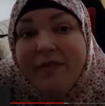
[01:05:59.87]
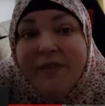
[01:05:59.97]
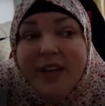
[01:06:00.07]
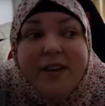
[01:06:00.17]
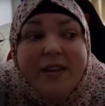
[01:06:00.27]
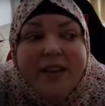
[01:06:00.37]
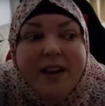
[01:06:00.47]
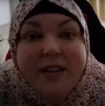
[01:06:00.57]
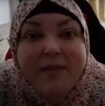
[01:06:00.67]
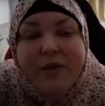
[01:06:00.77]
living here. Like, I
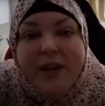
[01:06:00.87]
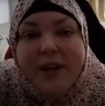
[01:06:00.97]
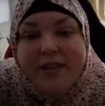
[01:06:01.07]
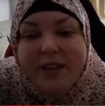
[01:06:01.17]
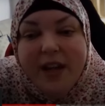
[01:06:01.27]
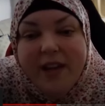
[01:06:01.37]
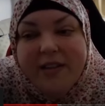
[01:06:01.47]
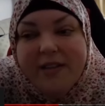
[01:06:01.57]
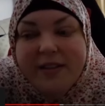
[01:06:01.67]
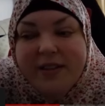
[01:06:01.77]
love Kuwait.
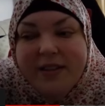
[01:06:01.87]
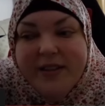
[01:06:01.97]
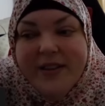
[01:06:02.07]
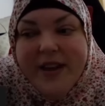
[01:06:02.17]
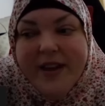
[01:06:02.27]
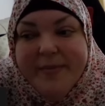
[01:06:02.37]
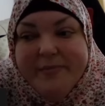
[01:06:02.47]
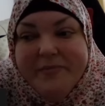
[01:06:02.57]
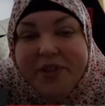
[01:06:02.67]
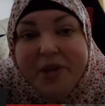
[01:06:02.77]
And
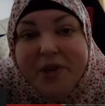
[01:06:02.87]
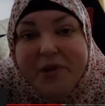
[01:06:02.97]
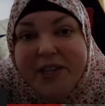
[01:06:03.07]
so, no, I